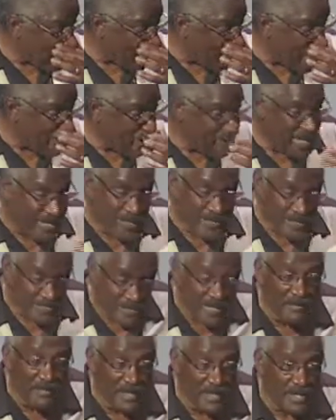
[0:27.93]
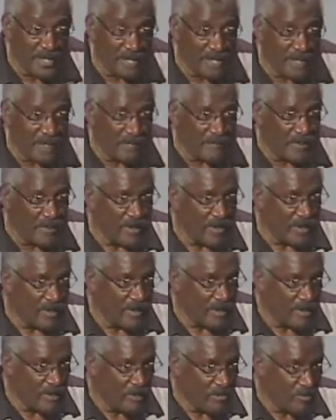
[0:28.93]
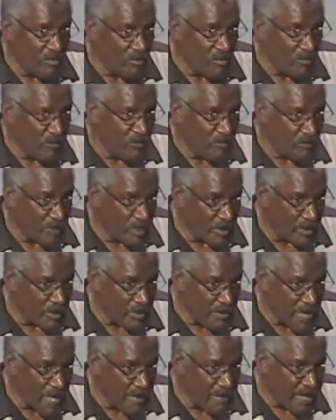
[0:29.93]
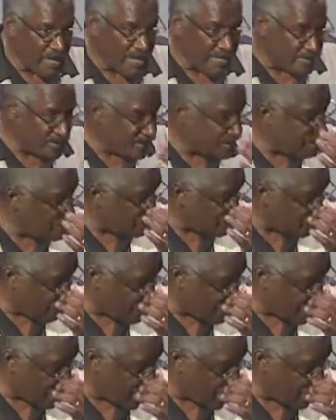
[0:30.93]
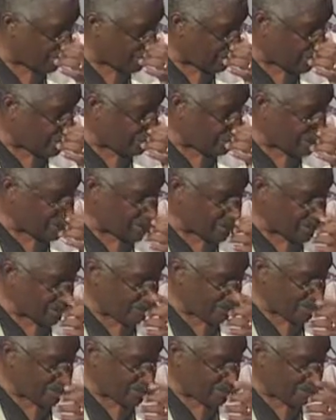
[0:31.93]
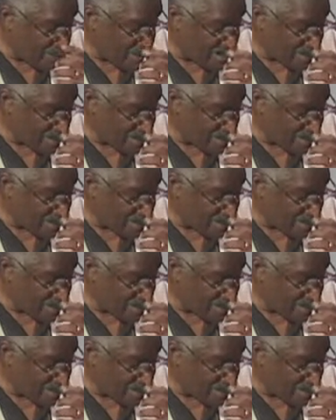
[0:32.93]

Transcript: I met in seminary. We were both working on my Master's of Divinity up at the American